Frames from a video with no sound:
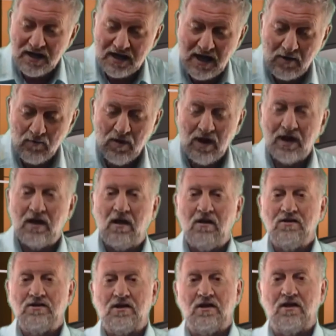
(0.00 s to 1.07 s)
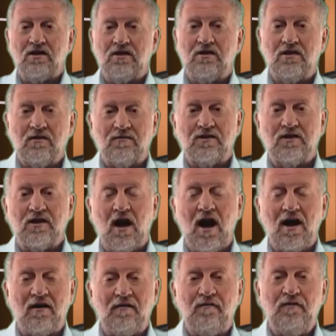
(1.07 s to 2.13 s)
you get really close to the
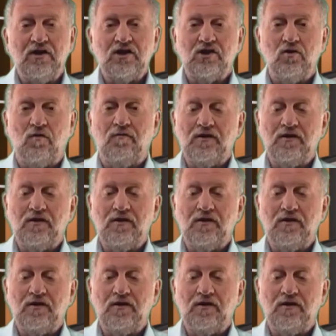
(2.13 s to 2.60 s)
target fish you're